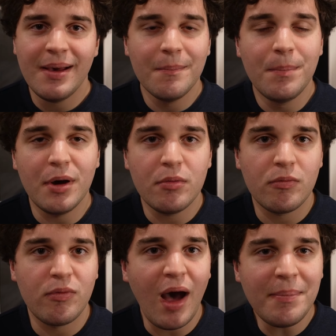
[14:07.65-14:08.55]
but
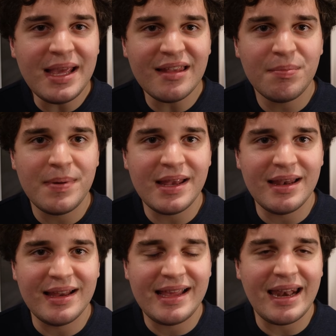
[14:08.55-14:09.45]
Robbie has
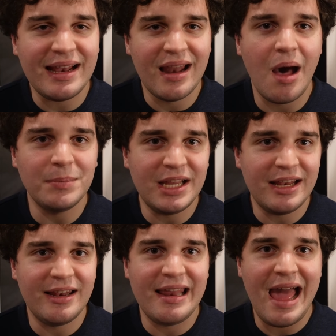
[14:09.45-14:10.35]
been getting
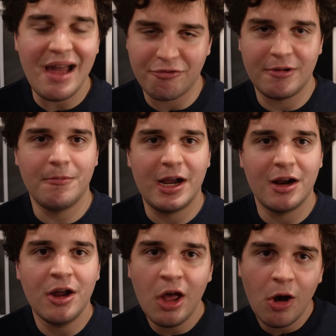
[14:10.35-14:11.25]
nominated everywhere.